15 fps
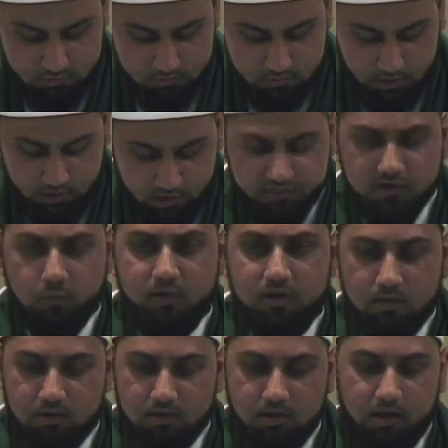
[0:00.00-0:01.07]
All right, I think we
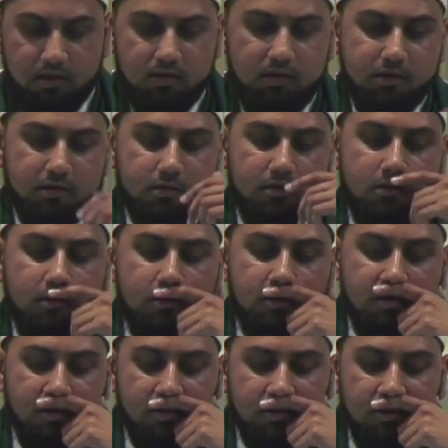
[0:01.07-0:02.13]
can end here.
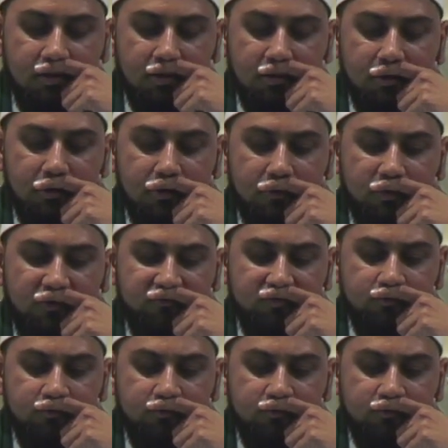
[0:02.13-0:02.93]
We have a few